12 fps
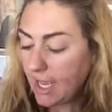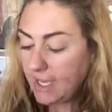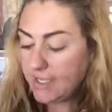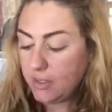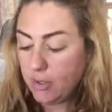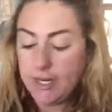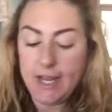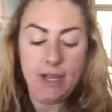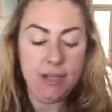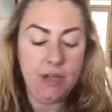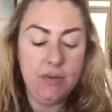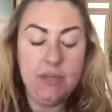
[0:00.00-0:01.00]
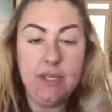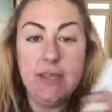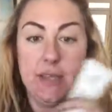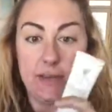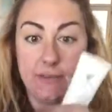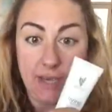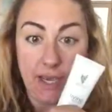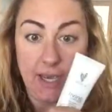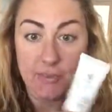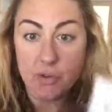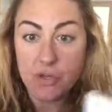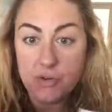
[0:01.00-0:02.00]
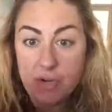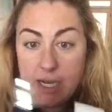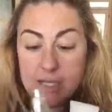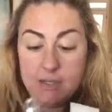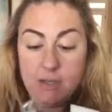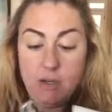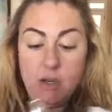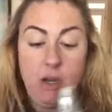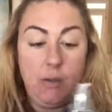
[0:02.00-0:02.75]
I started out using the Divine Moisturizer,